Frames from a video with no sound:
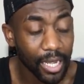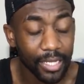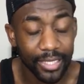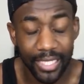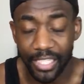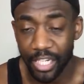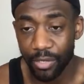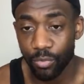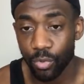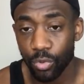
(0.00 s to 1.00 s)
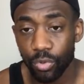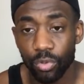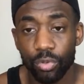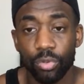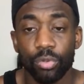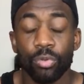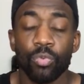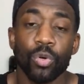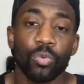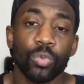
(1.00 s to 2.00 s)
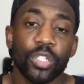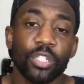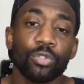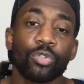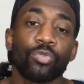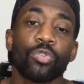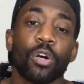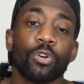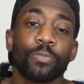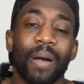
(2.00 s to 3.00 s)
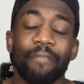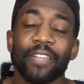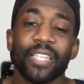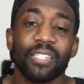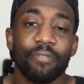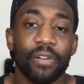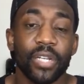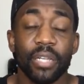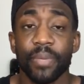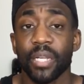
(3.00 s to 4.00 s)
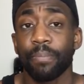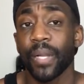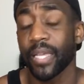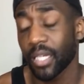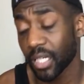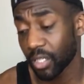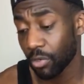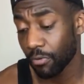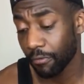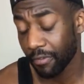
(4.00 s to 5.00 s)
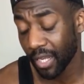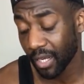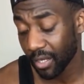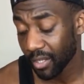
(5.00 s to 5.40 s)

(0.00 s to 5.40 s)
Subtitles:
DJ will still score goals, but I think he's a very limited player, and I don't think